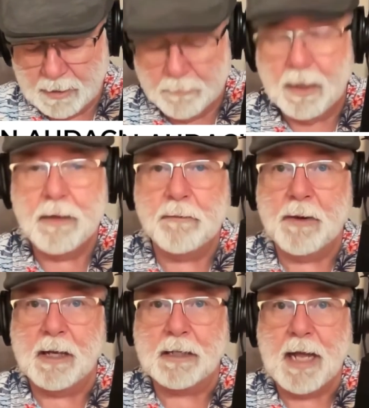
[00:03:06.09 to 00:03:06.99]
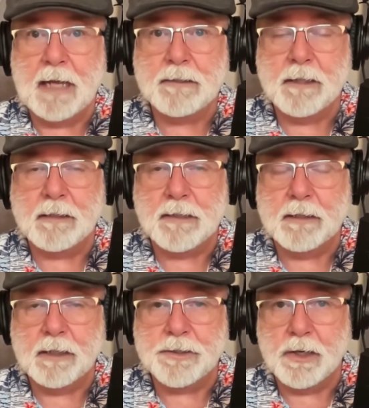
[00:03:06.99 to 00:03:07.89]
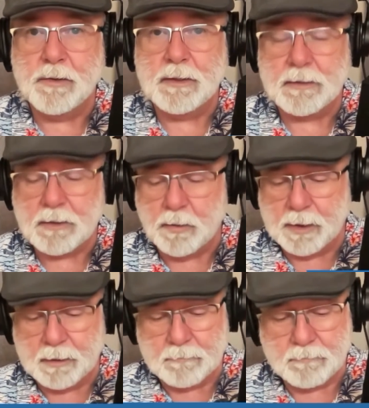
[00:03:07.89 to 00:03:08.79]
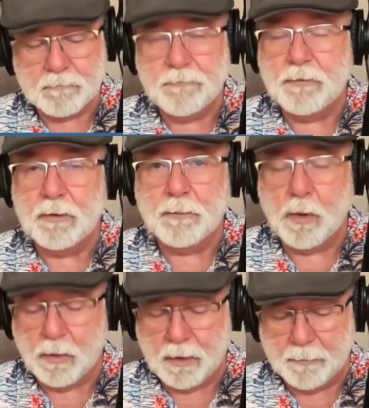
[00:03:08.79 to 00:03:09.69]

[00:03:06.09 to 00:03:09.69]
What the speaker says: My other podcast, the On Sunday Show, is going full bore.